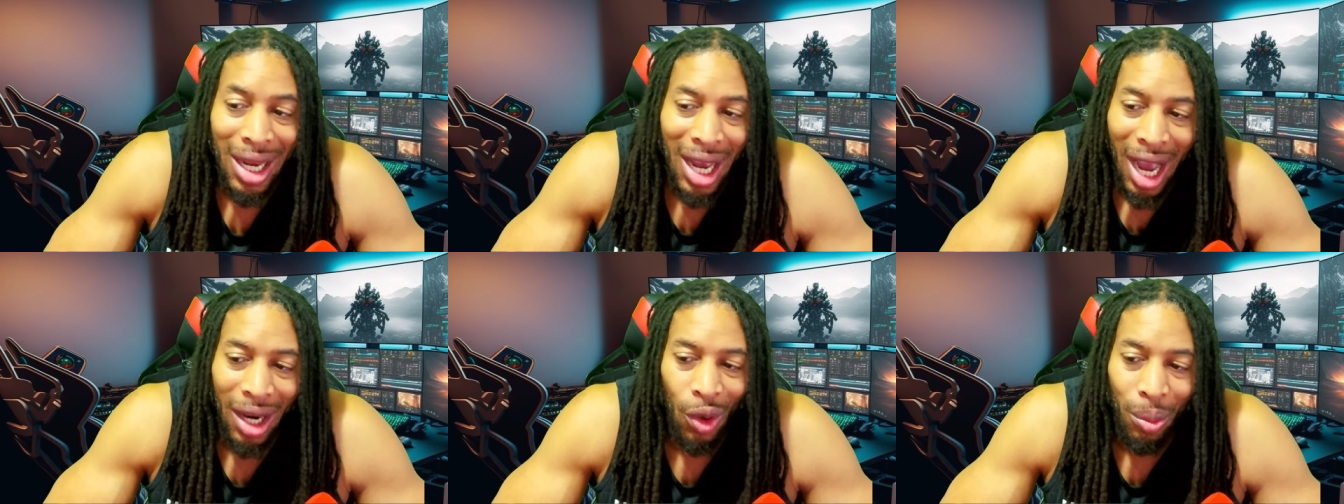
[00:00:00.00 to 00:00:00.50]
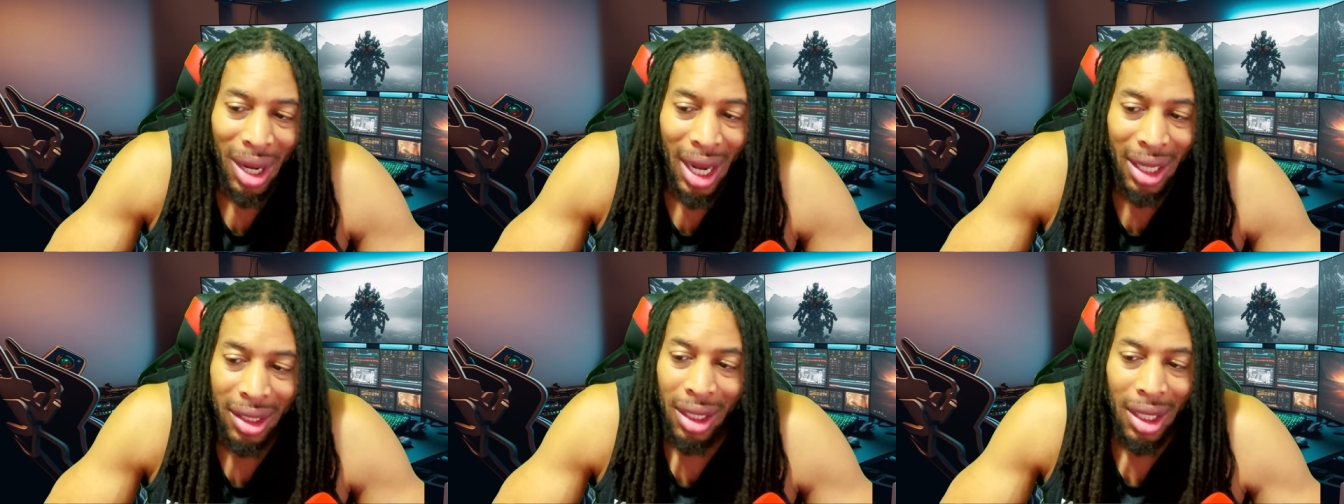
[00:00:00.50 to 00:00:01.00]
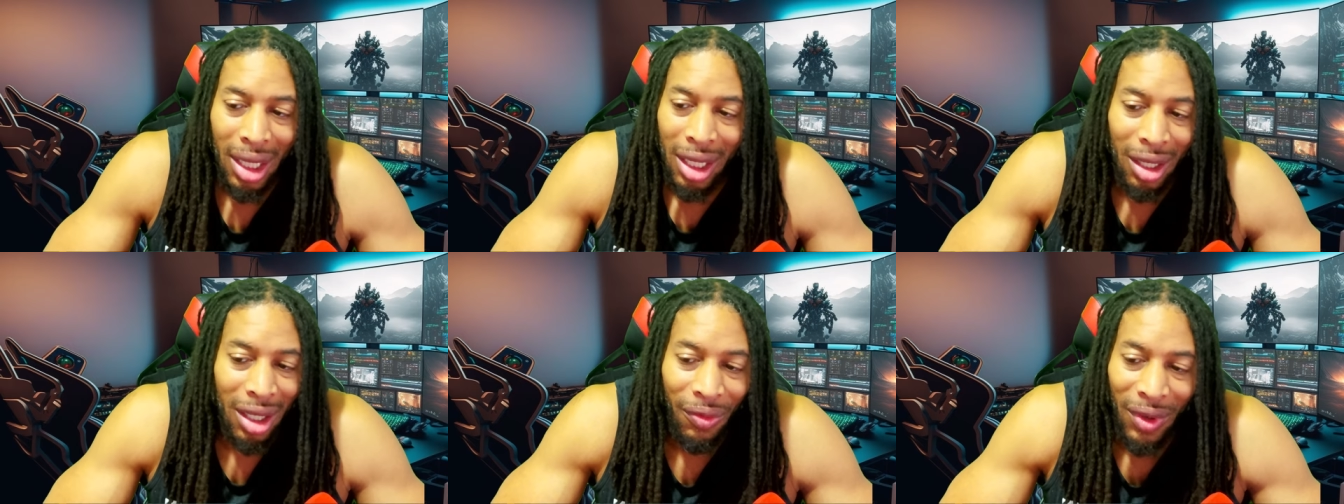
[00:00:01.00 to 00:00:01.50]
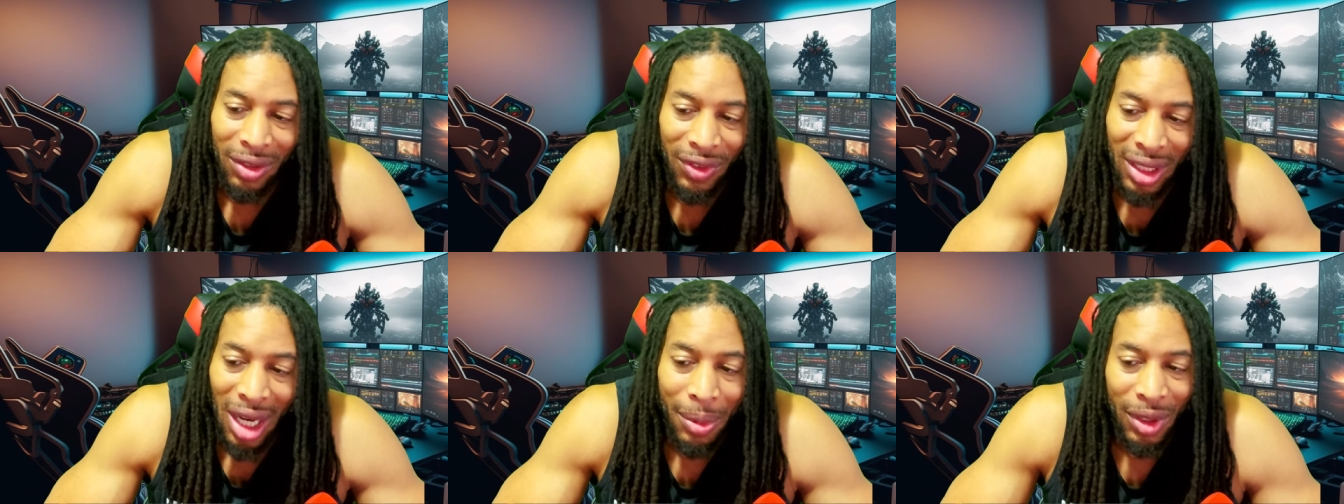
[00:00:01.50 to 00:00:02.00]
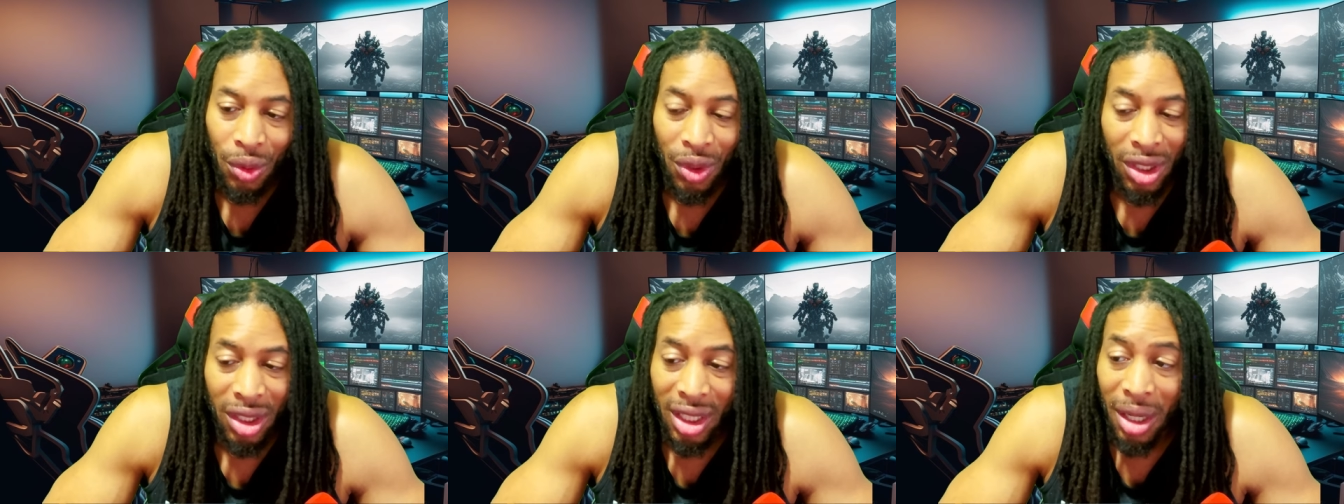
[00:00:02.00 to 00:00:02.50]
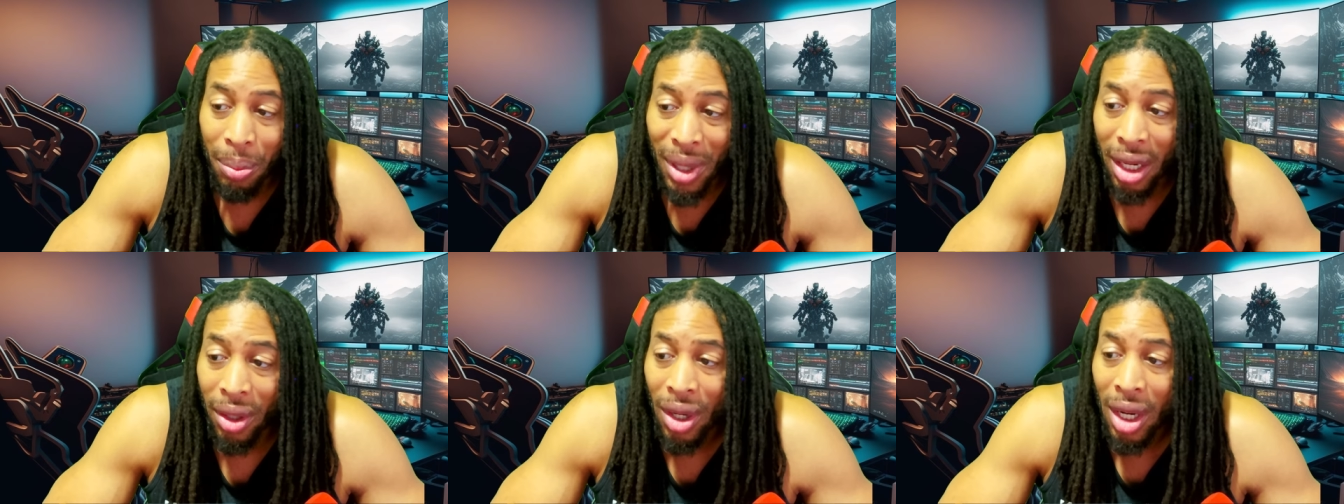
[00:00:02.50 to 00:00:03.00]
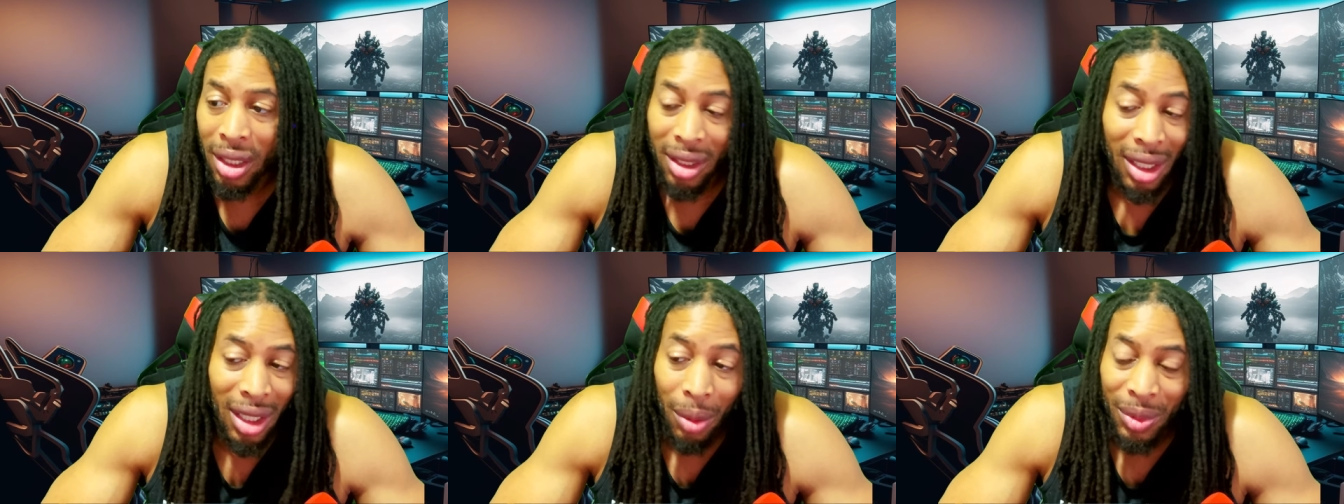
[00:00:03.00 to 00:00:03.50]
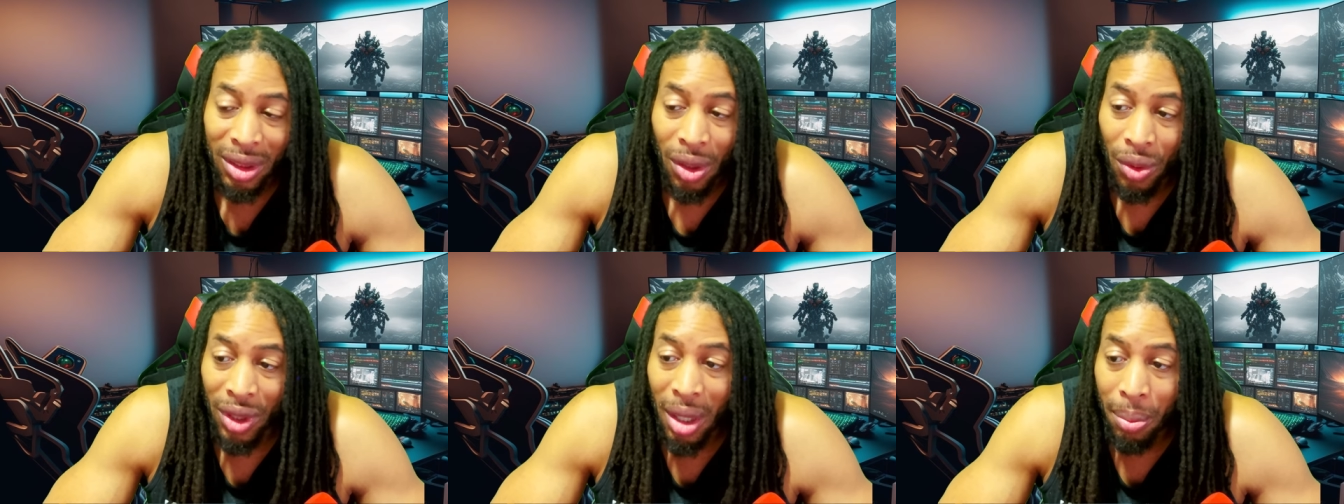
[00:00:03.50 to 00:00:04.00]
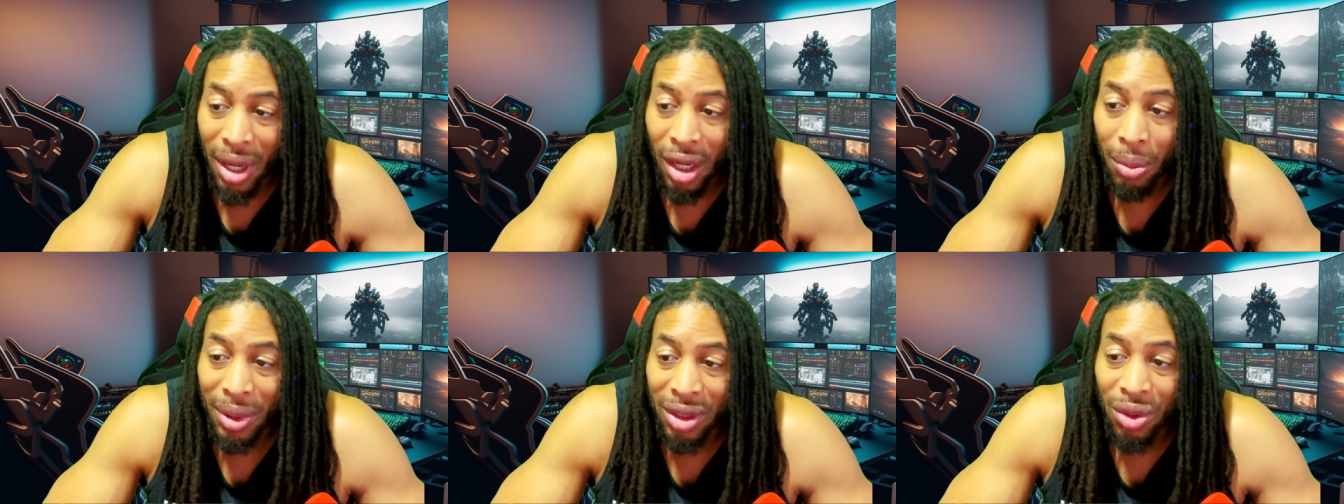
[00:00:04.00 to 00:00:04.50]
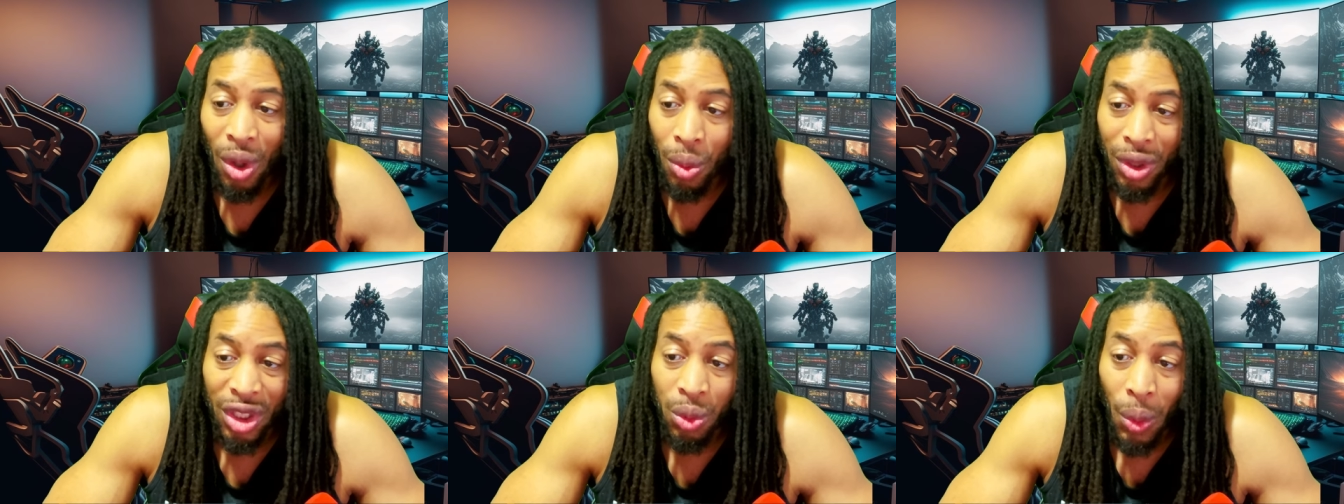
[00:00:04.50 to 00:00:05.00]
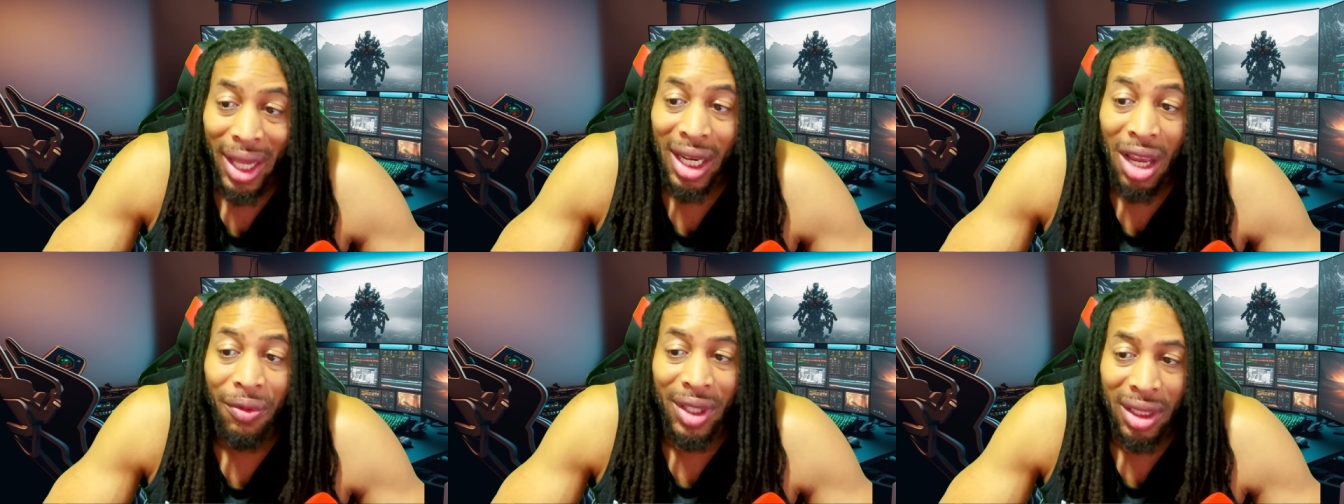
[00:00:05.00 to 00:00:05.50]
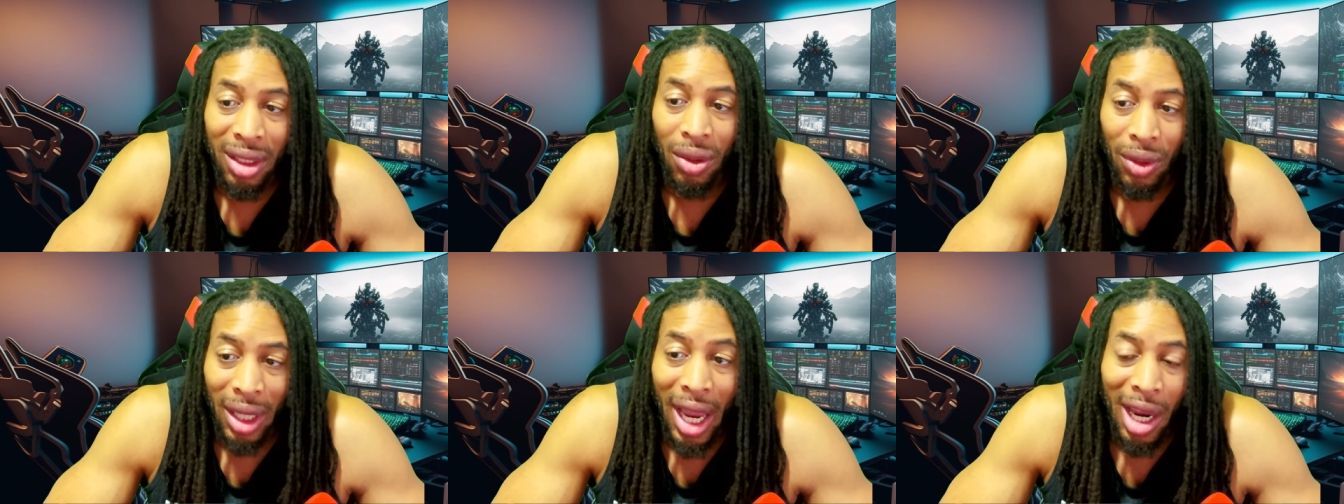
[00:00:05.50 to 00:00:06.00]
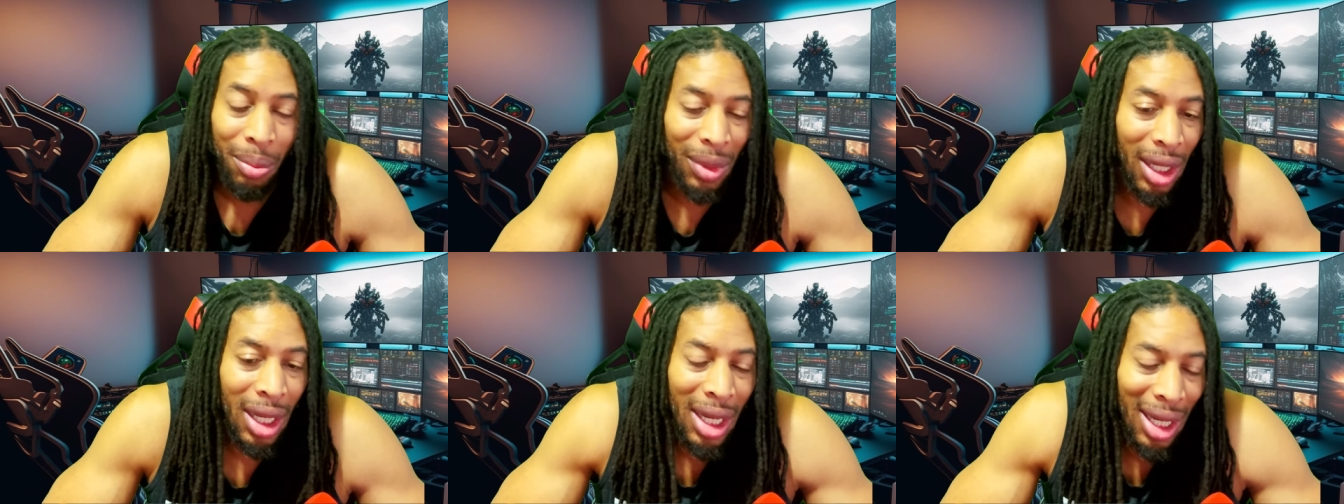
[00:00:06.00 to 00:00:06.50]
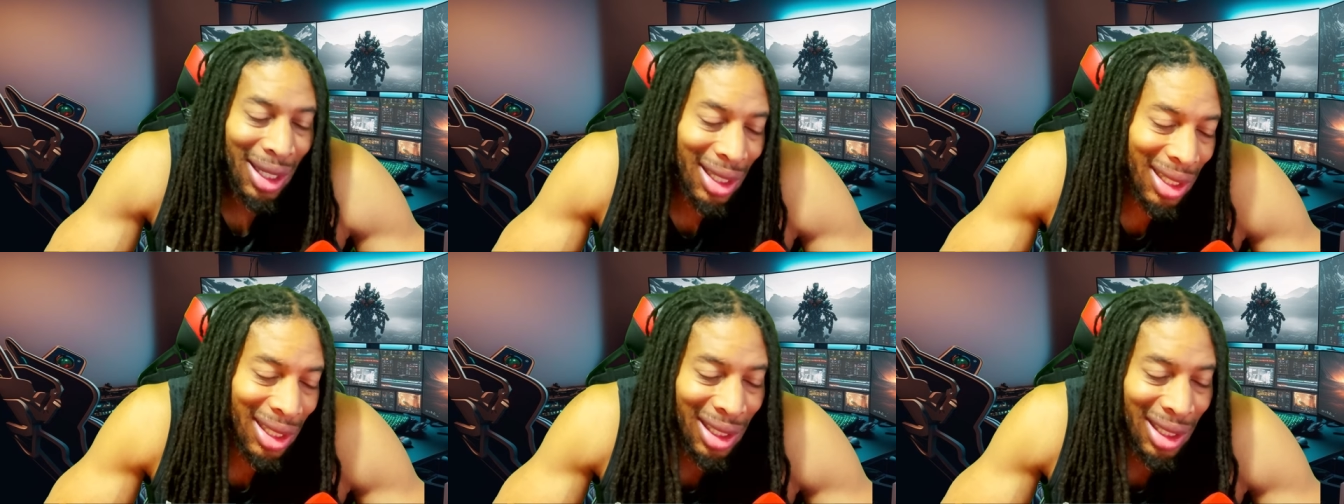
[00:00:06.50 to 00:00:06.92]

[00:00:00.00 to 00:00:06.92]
I don't mind it. If it's an opportunity to get better, then I'm just gonna get better. But you don't want to sweat every single game. But it,